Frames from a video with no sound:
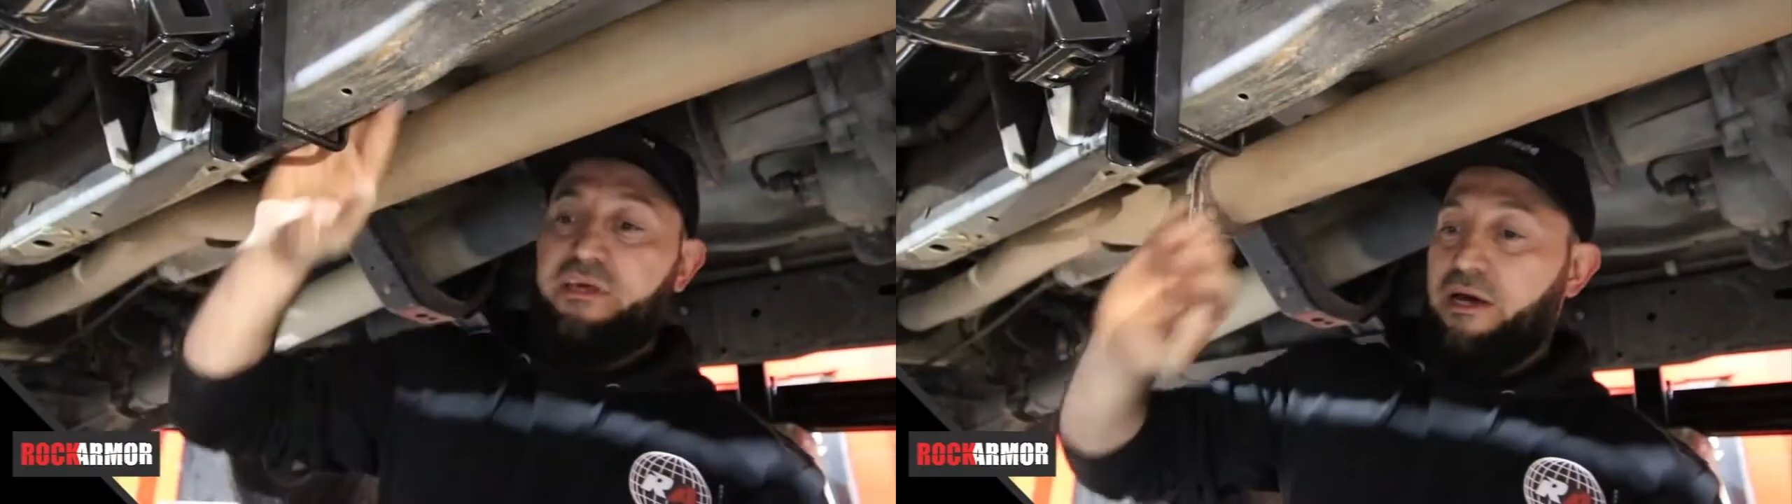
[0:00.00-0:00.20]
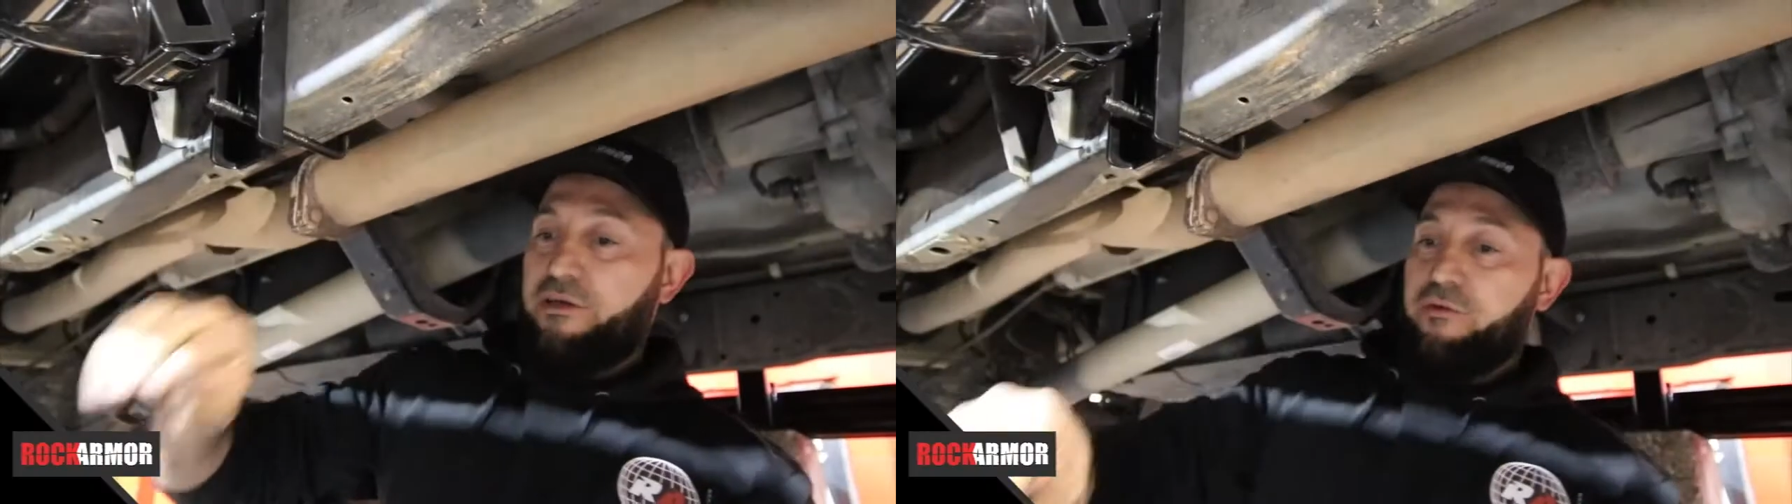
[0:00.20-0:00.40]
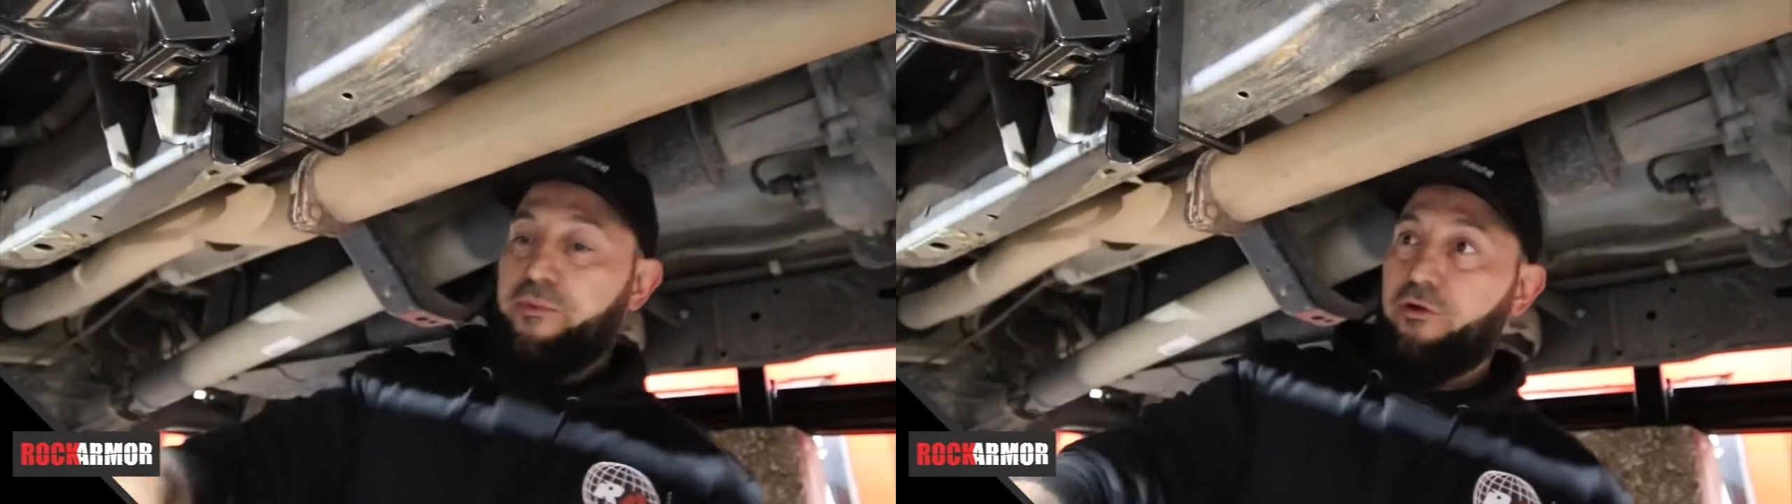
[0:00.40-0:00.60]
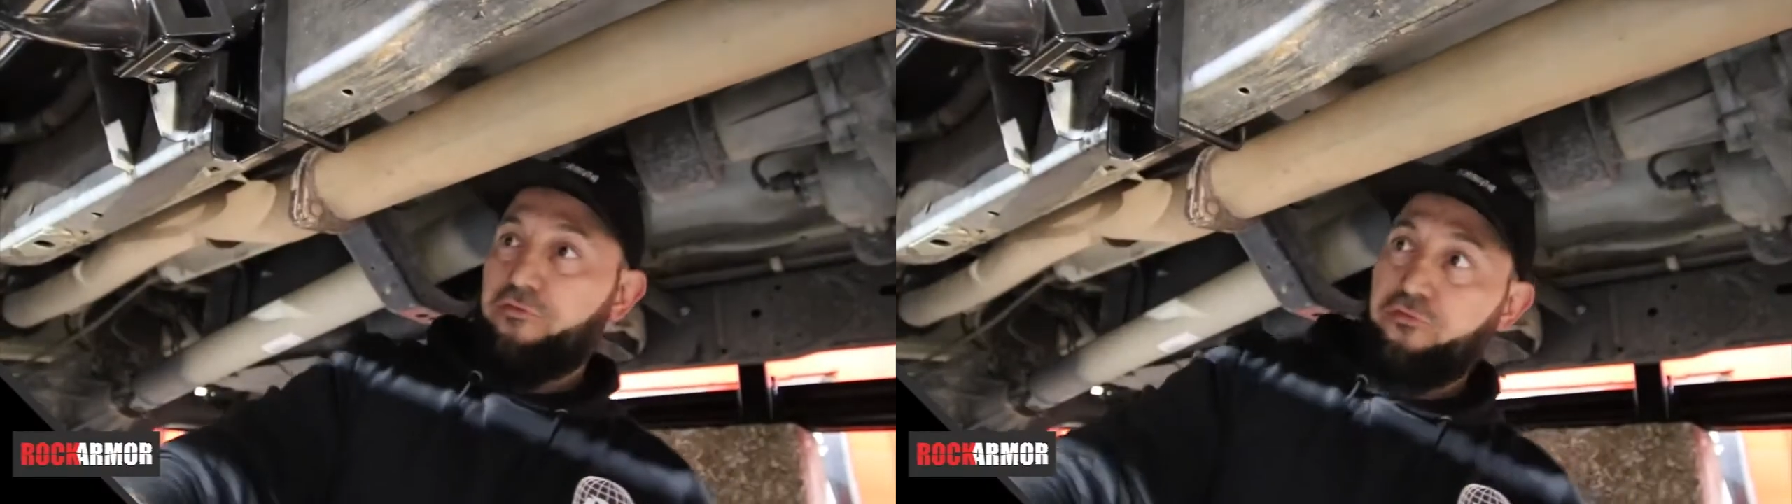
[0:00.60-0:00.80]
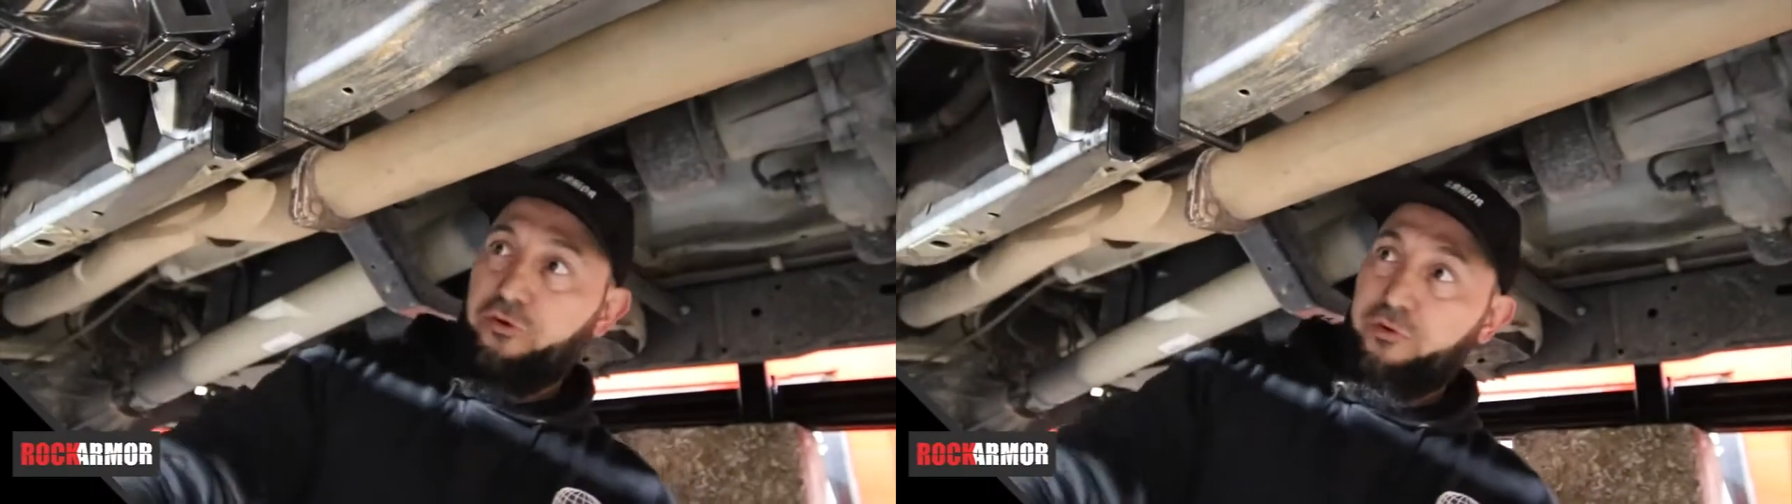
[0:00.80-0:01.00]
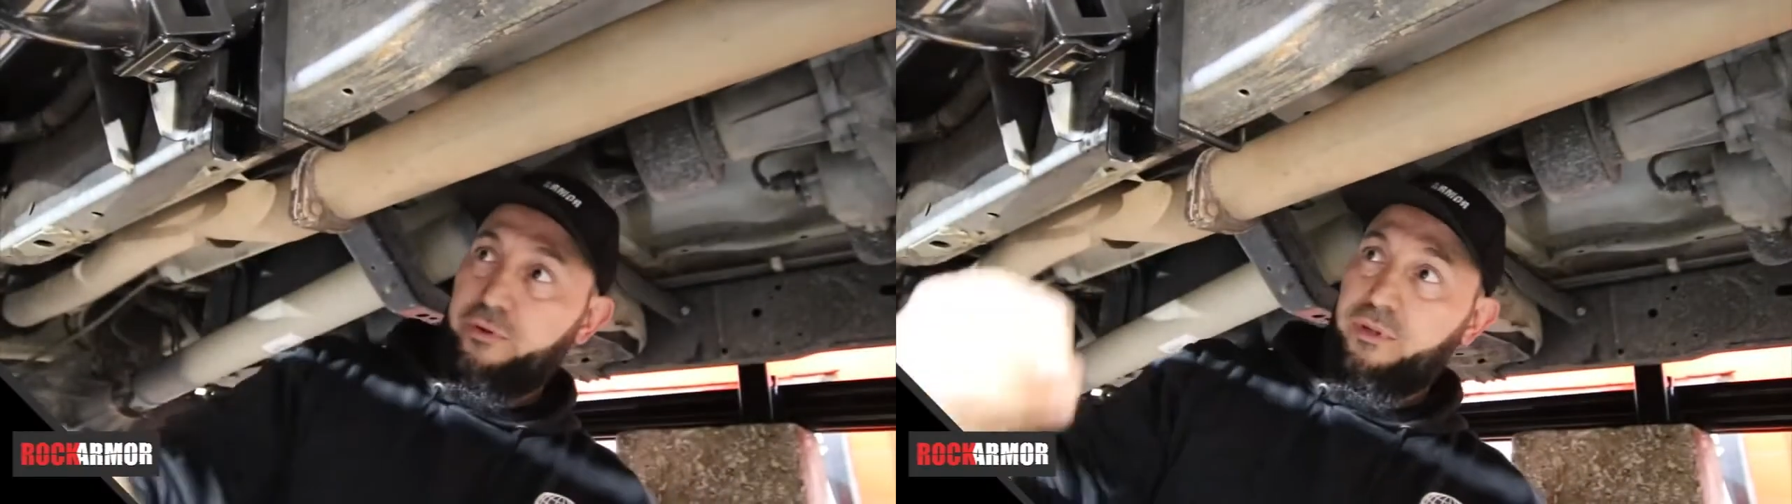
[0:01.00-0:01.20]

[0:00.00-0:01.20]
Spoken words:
the U-bolt through,